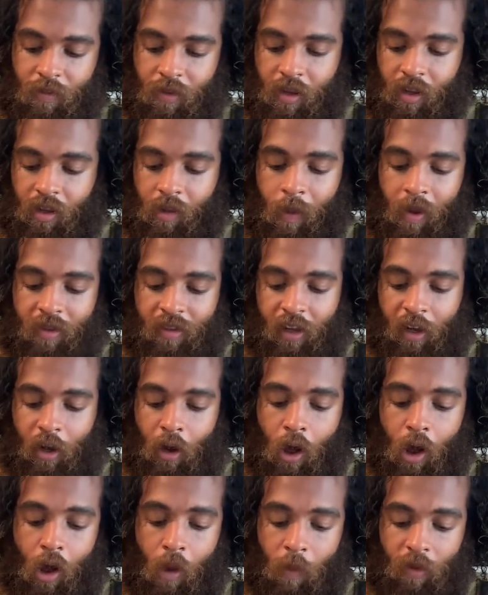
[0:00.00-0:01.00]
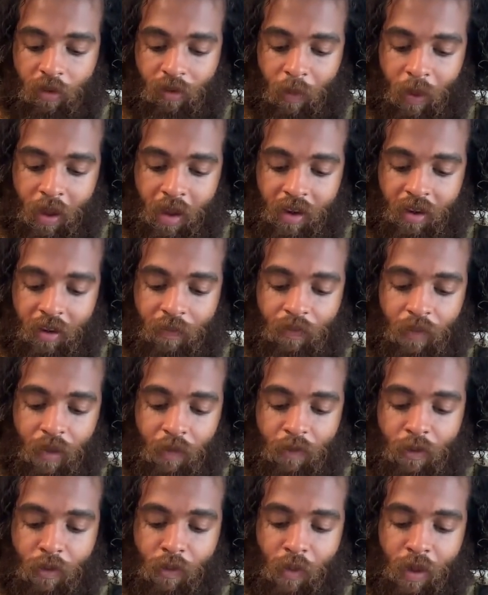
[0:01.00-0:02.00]
But otherwise, I can always wait a
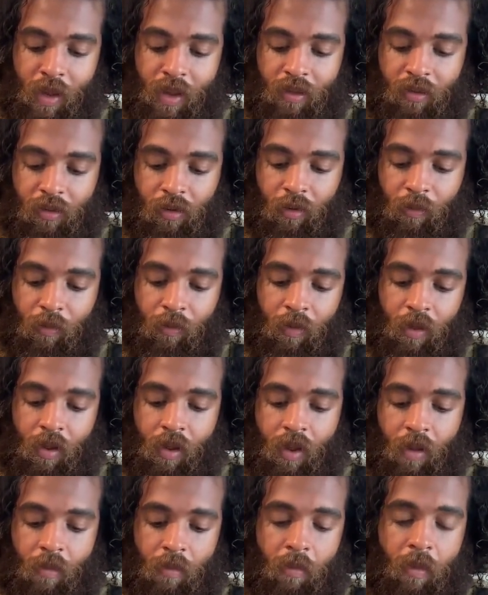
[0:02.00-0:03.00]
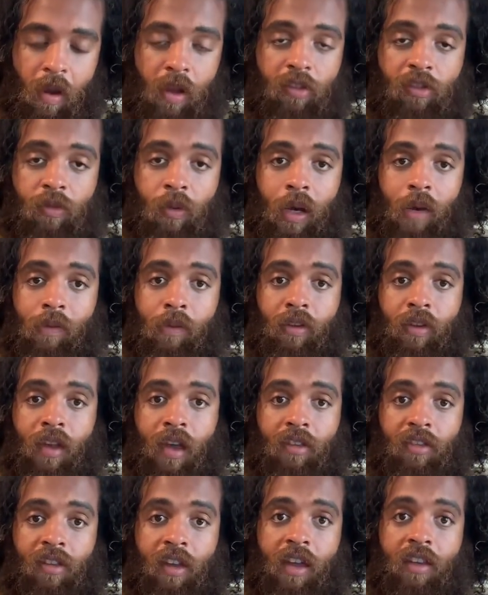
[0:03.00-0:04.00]
few weeks or months, whatever it
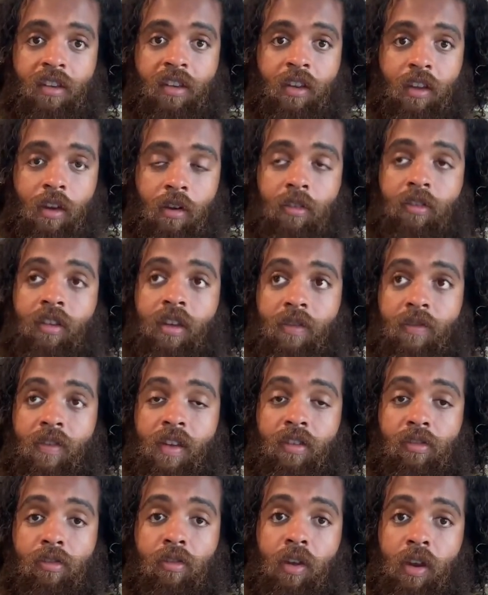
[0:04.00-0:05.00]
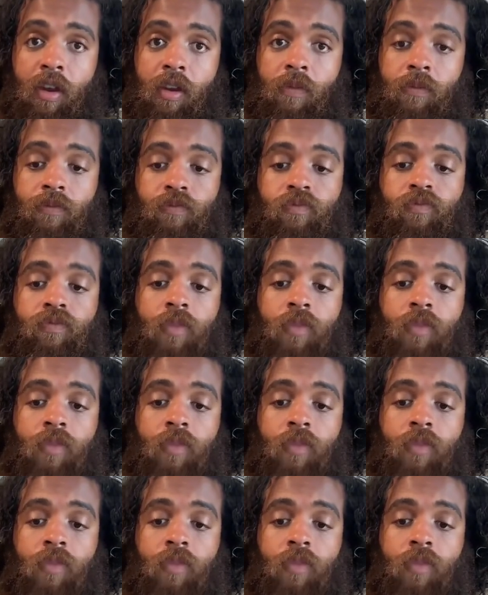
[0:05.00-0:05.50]
takes to get to your TV screen.